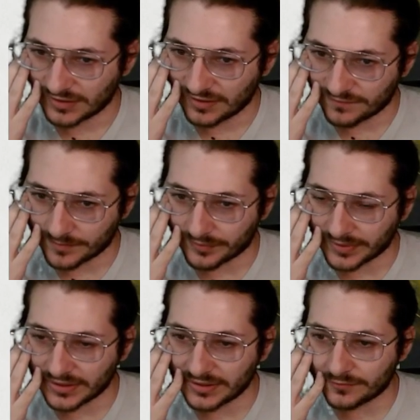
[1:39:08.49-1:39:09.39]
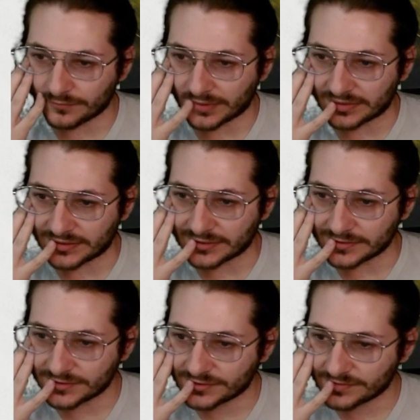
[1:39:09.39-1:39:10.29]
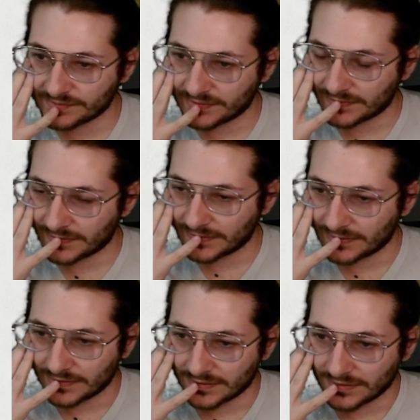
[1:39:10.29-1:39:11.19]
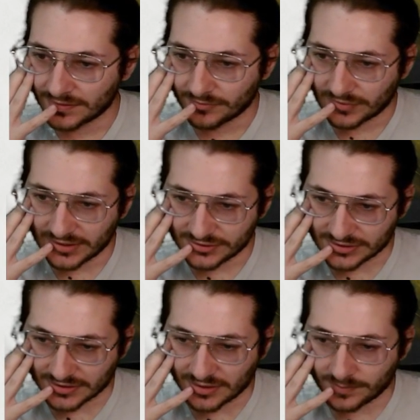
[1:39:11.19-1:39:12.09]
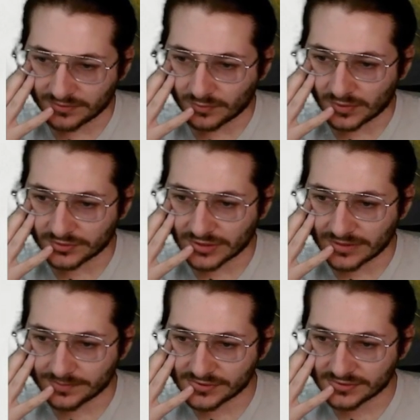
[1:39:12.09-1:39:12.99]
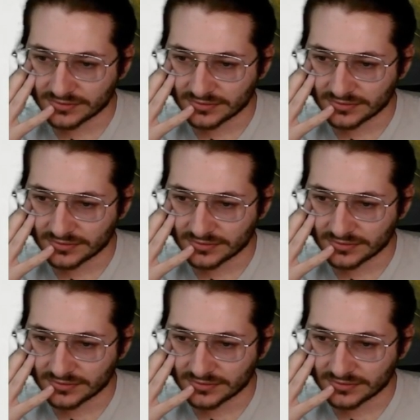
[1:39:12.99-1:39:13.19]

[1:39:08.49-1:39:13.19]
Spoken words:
If I'm bringing in Ringleaders. Probably just a couple of 1-drops.